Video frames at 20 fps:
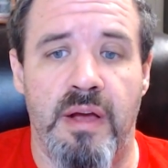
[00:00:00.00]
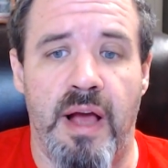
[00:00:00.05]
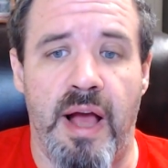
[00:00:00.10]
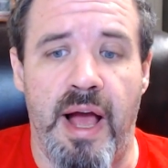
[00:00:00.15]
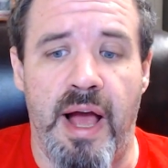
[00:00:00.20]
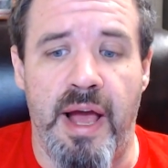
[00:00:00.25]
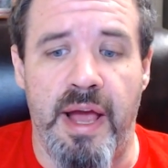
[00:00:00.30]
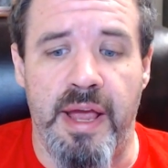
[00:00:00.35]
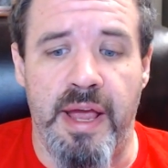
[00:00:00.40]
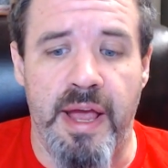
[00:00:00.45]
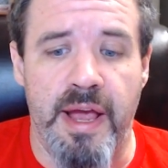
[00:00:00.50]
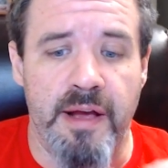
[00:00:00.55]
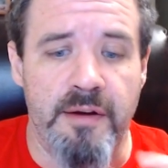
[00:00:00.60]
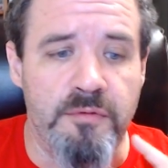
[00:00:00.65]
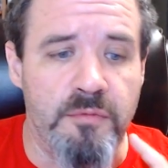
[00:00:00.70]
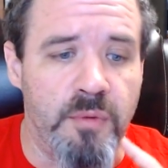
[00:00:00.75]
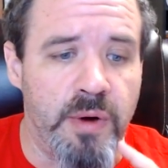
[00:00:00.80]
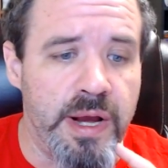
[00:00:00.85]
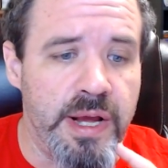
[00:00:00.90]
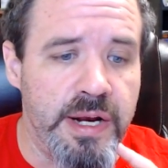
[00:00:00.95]
I have
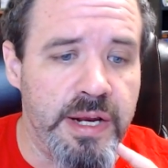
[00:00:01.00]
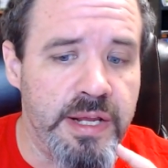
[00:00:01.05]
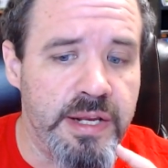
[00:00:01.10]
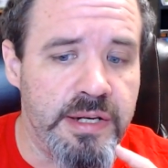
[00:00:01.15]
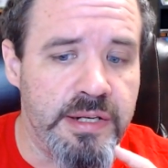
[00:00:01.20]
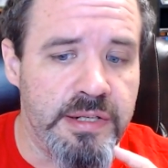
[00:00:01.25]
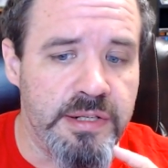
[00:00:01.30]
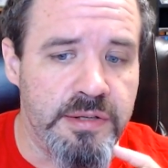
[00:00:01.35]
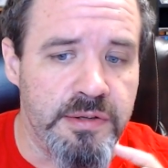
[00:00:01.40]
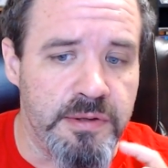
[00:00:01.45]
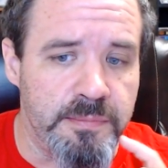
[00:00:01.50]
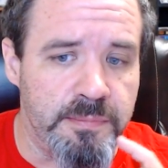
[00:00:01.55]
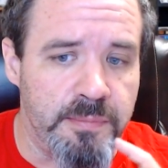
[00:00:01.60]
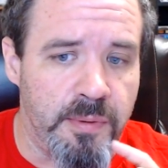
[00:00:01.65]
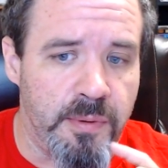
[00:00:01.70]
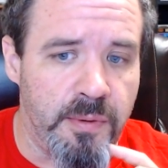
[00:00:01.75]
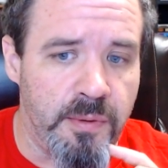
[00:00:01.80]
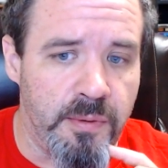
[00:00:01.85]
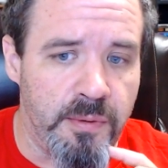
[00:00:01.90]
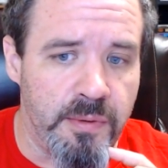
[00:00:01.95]
waited to the
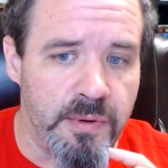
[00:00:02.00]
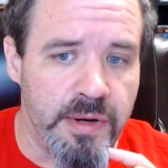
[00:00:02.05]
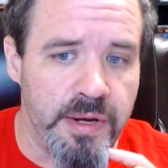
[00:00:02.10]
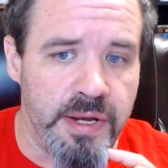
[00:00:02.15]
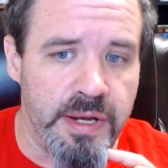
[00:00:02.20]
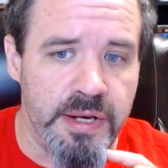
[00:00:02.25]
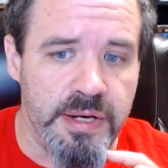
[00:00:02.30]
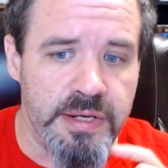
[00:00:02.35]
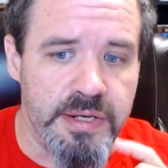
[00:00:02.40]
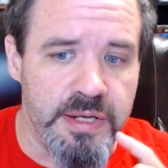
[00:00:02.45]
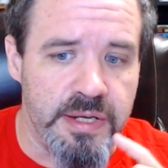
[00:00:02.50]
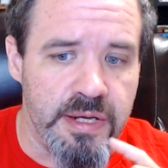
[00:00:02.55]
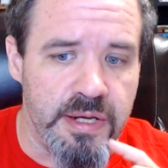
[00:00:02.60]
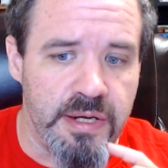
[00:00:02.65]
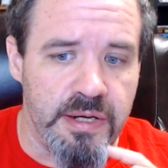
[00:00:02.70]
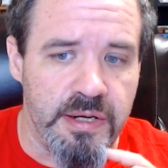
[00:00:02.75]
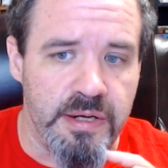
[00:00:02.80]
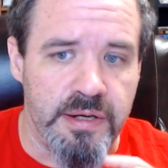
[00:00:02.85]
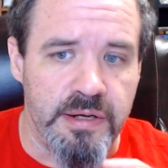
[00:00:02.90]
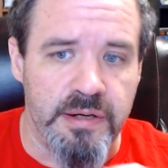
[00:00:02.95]
point
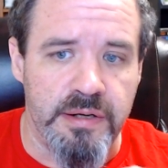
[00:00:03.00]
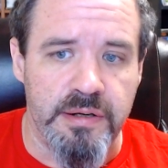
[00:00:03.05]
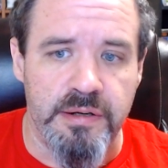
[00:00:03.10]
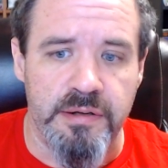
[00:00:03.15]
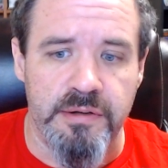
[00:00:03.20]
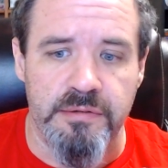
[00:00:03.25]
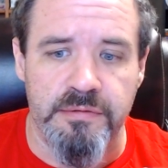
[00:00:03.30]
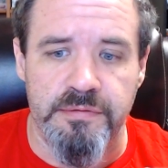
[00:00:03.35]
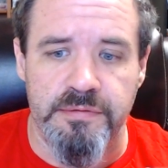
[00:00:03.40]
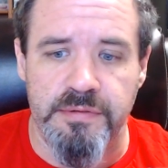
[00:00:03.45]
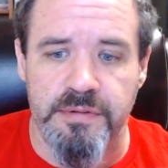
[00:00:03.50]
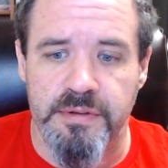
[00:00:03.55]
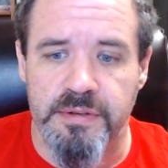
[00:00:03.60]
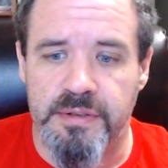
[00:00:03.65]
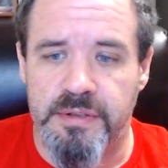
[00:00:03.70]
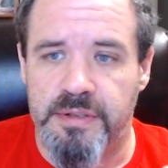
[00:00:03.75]
of